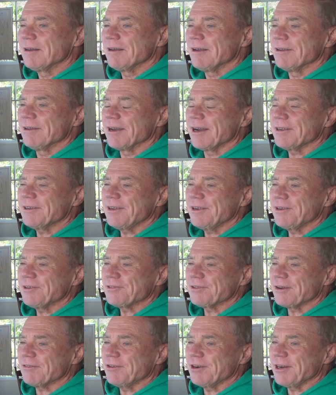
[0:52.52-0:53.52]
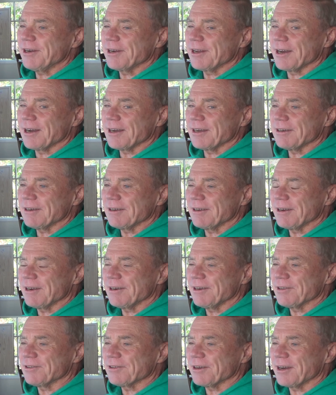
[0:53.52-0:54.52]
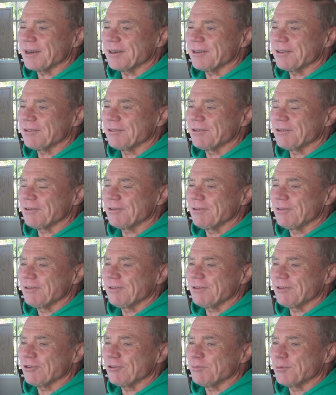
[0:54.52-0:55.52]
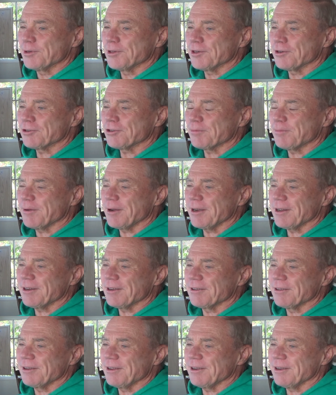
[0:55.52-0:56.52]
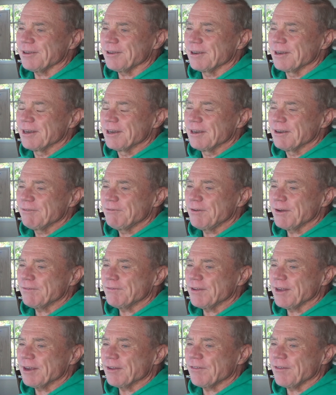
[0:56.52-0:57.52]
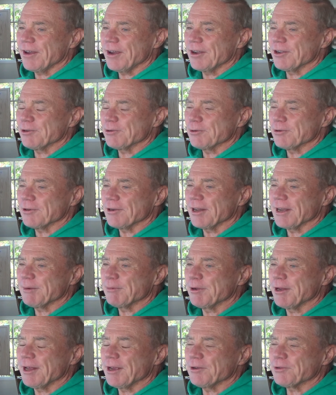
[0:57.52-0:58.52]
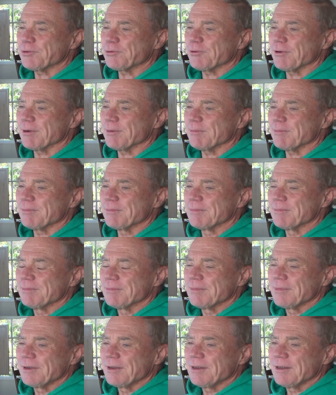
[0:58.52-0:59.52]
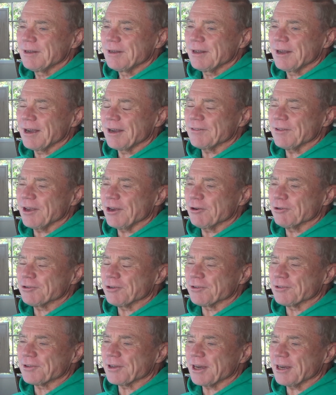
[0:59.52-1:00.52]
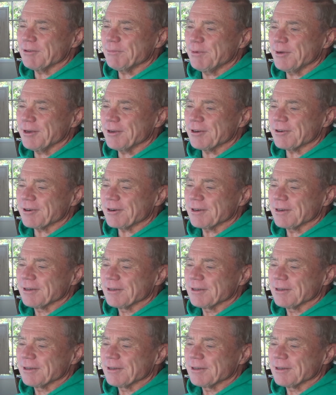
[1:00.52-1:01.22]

In 1979, I decided to participate in the 50th annual Labor Day swim at the Oceanside Pier.